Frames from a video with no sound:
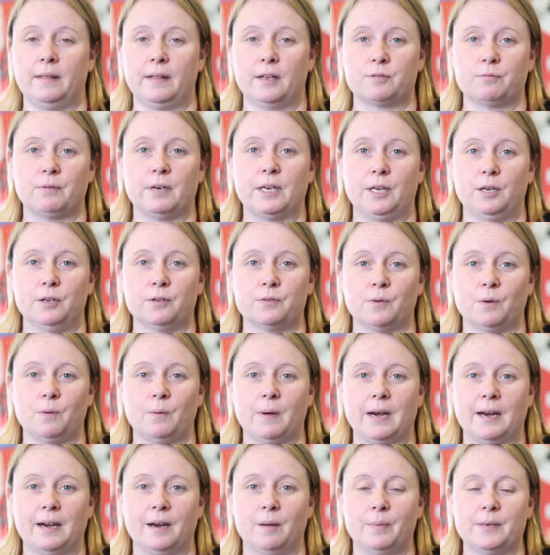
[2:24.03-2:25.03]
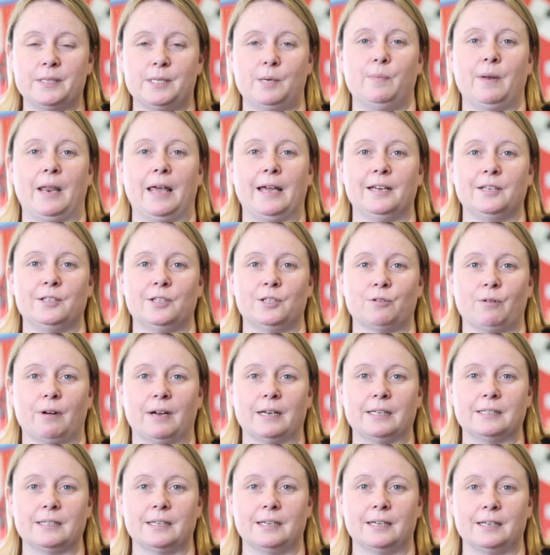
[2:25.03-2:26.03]
That's really useful when in a busy place you're
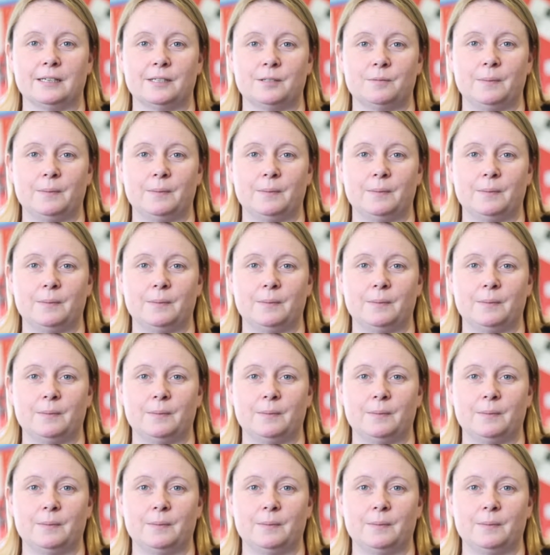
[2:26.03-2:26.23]
trying to